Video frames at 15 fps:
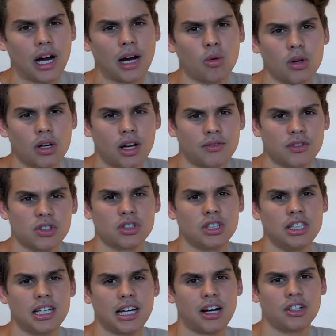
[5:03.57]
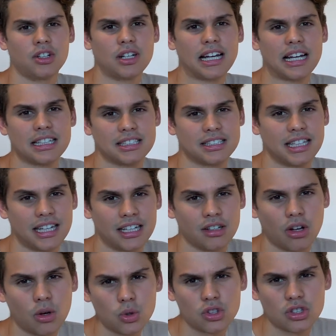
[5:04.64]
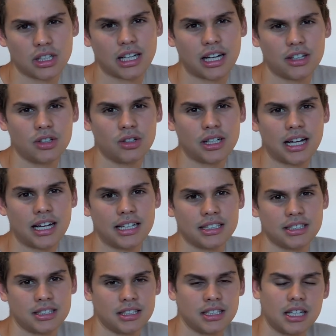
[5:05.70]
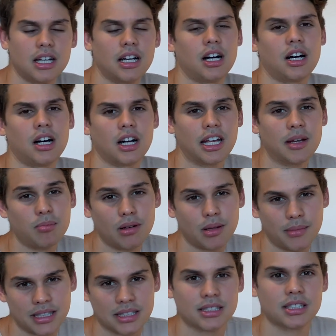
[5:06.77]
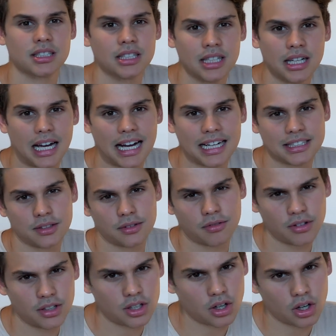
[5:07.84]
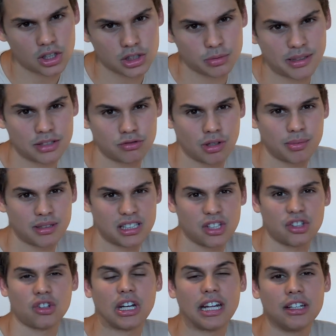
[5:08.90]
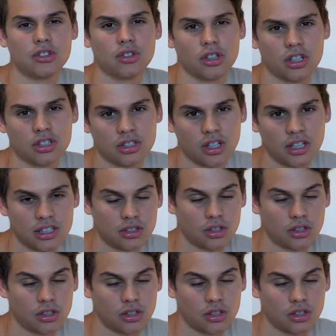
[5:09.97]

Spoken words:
I would love to see how you guys take notes and how you guys implement active recall and spaced repetition into your studies.